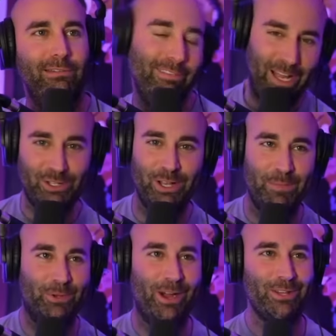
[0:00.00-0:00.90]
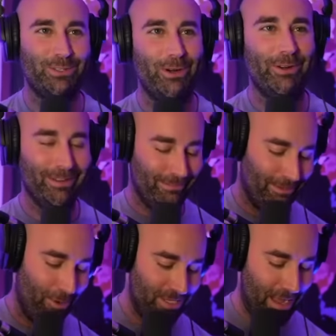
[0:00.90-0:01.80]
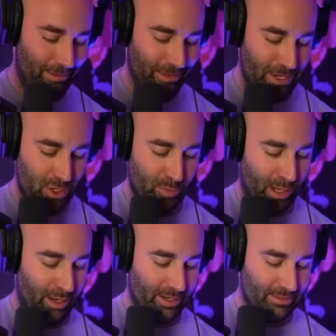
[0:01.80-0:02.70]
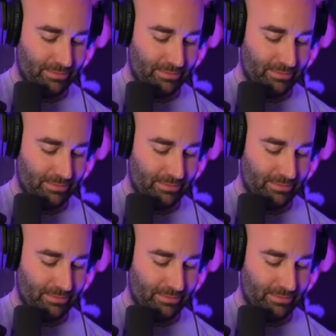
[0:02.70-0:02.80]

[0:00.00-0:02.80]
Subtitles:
look up the Crossroads Hotel in Newburgh.